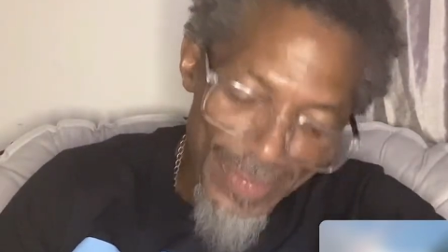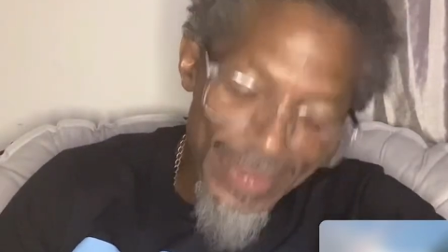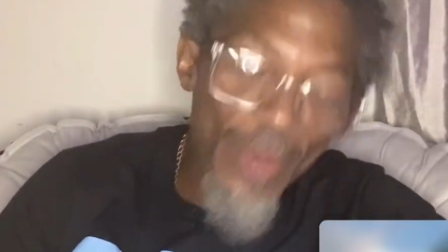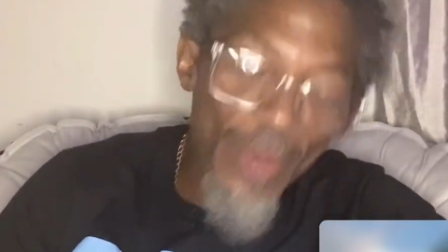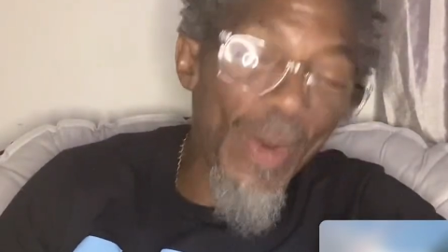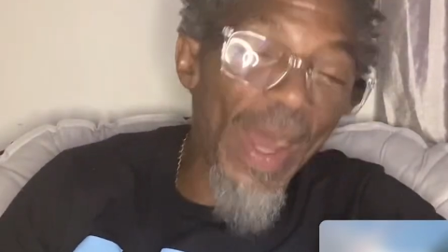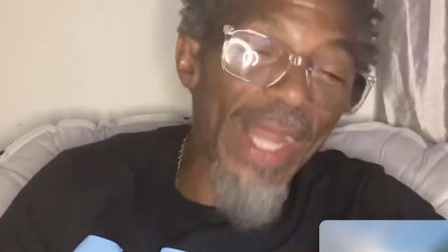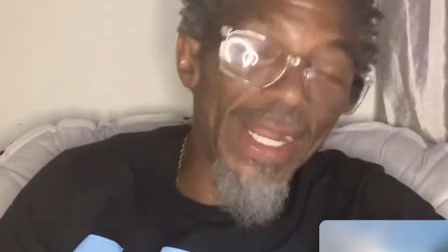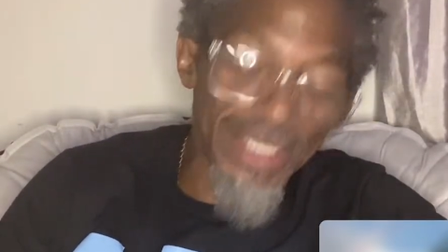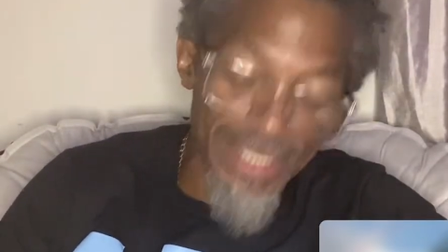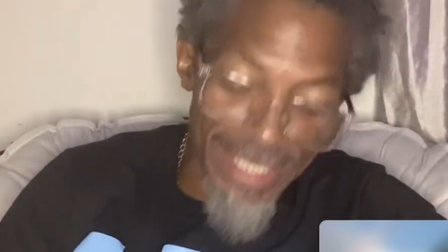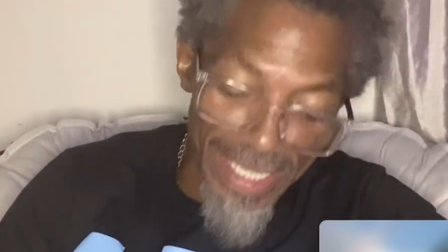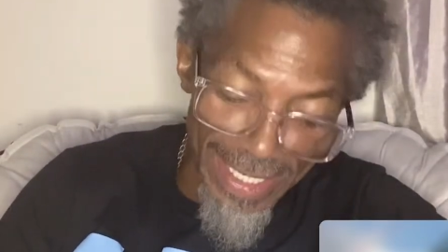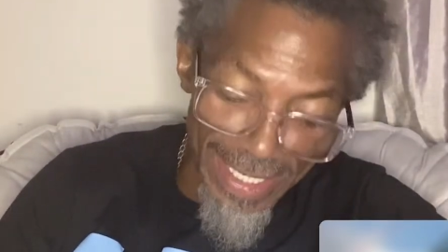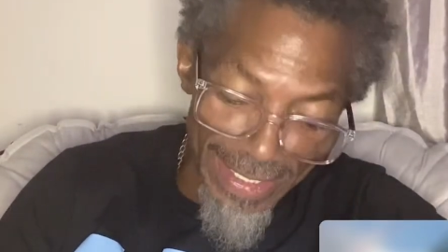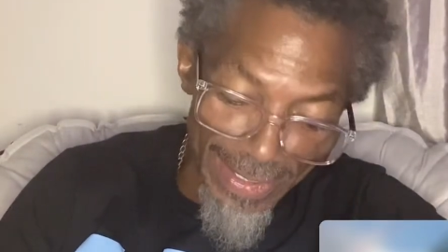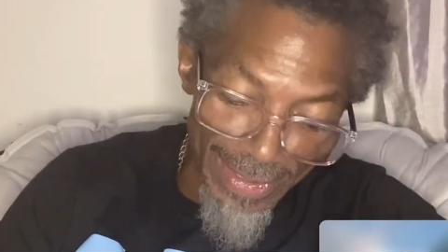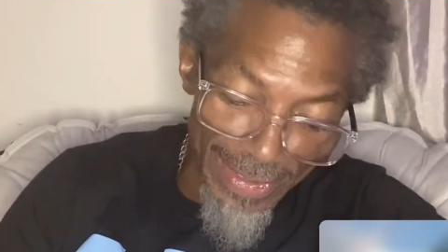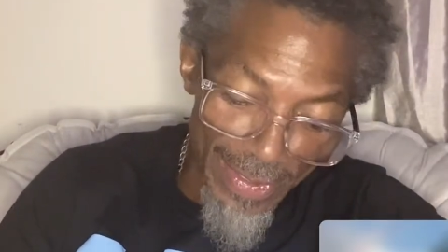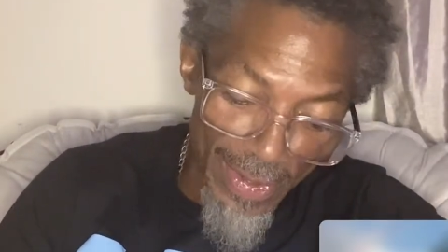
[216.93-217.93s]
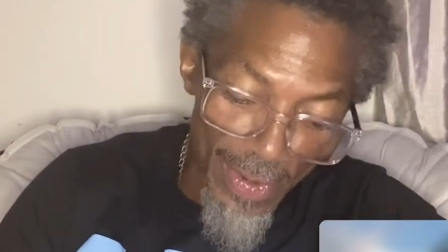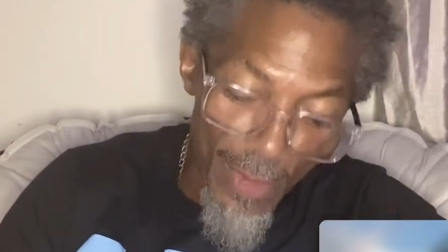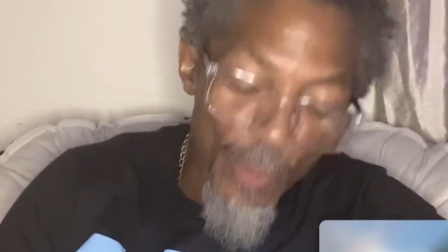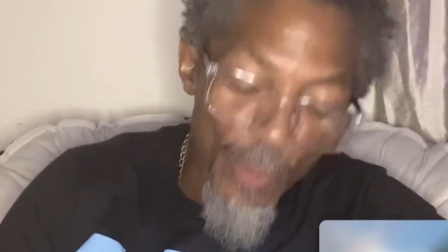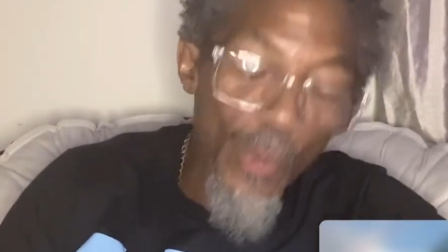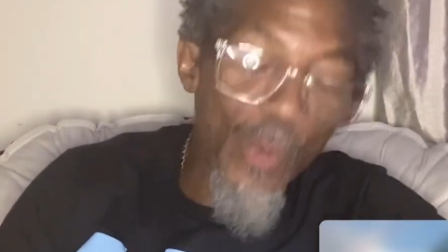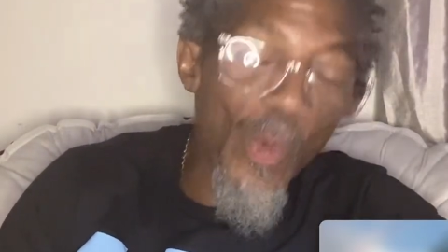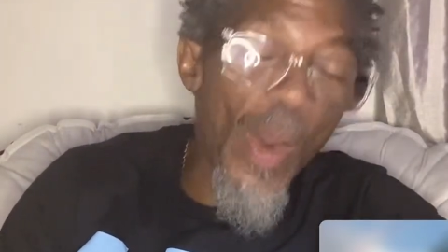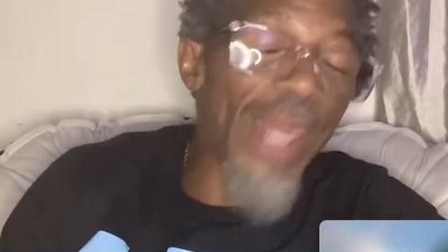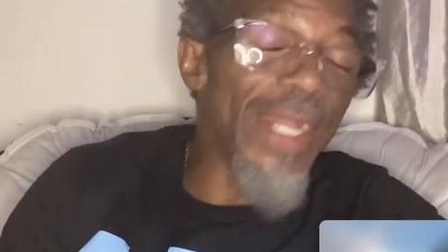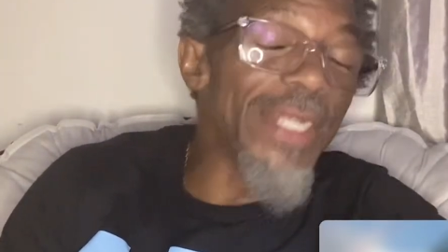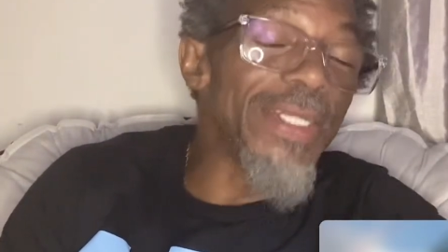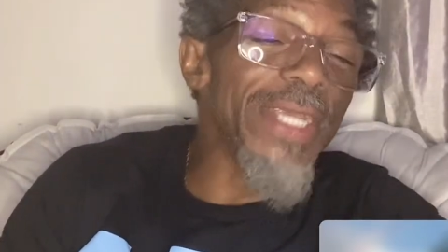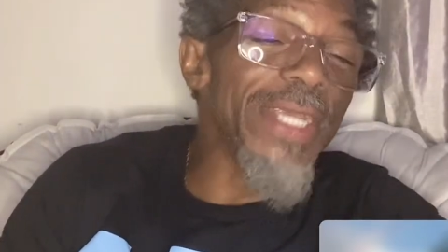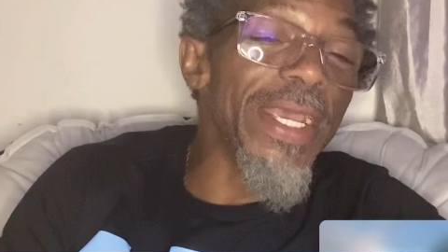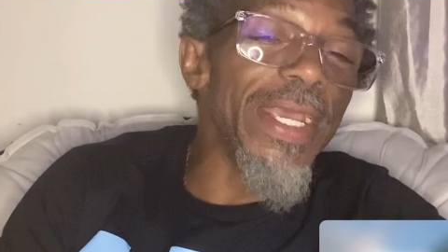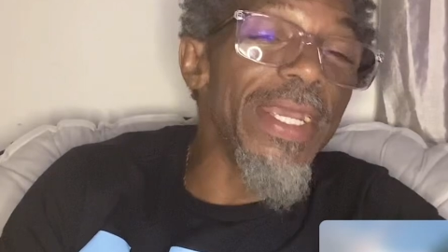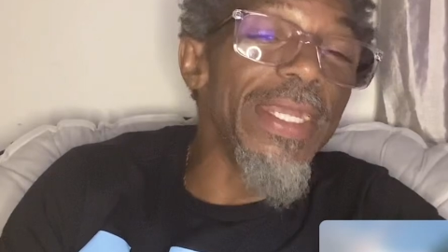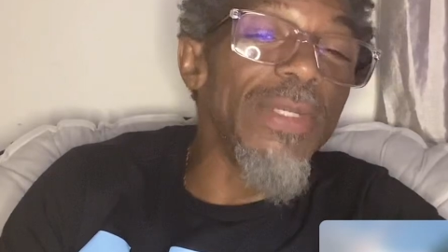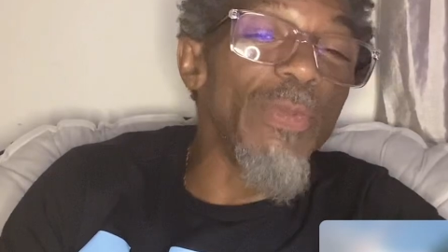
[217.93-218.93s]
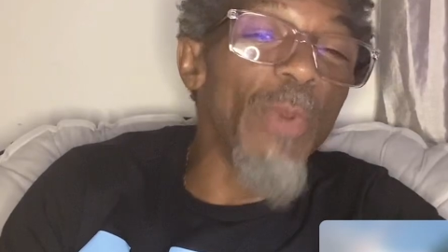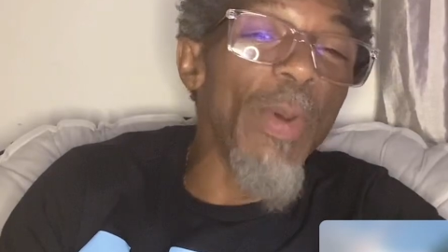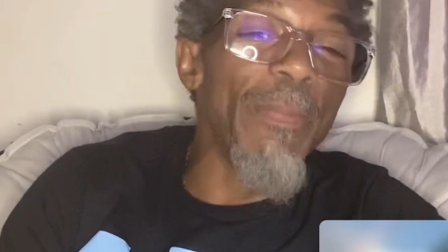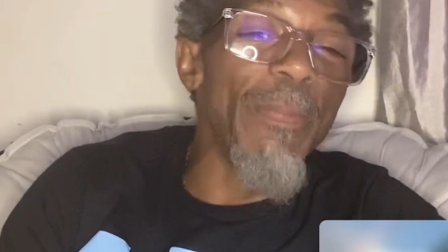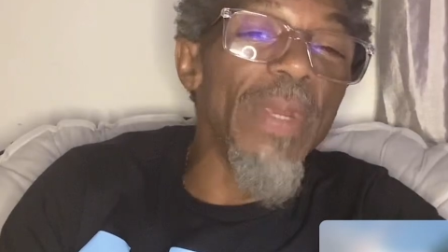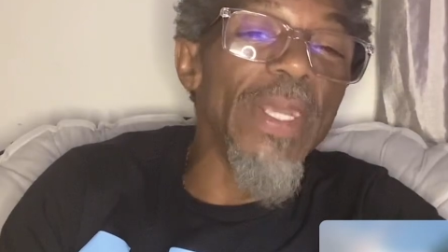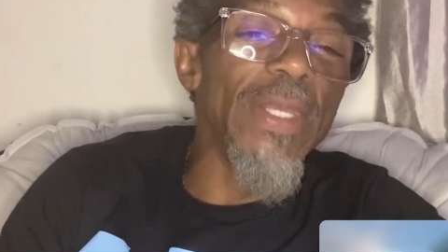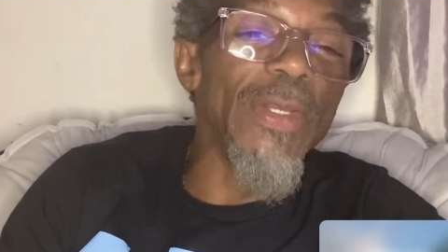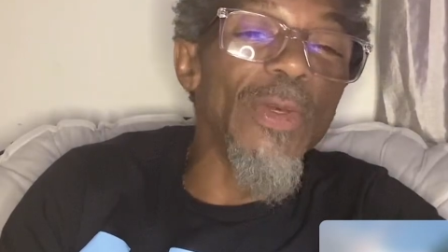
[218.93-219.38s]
so why the change? Why the change? What brings